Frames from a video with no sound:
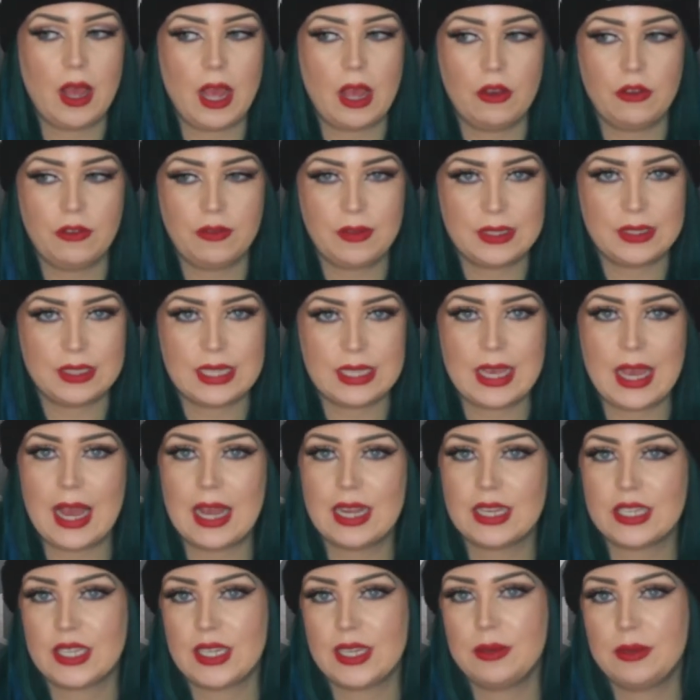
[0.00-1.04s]
obviously
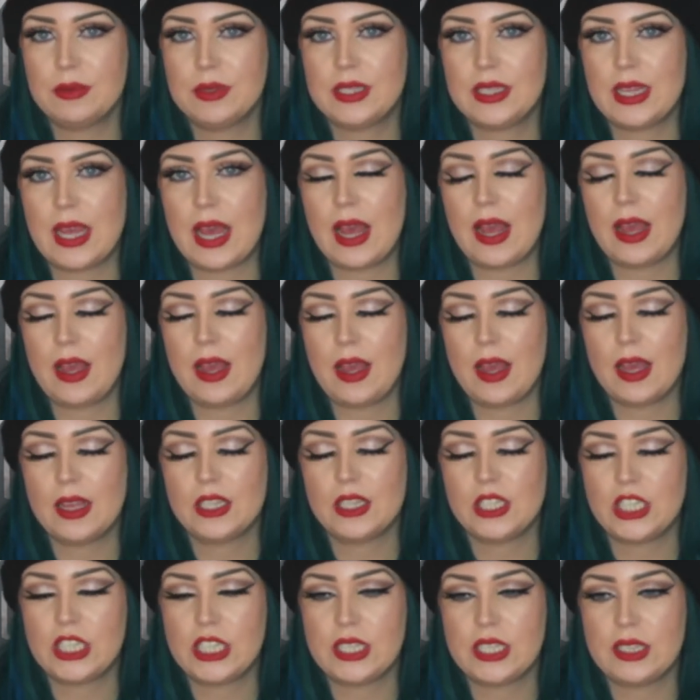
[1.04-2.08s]
Ashlee was there and
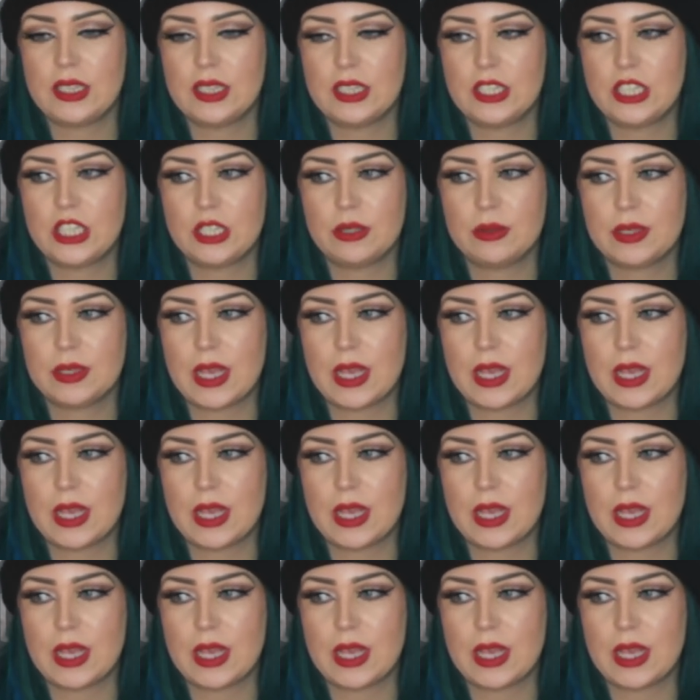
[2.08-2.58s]
she said she was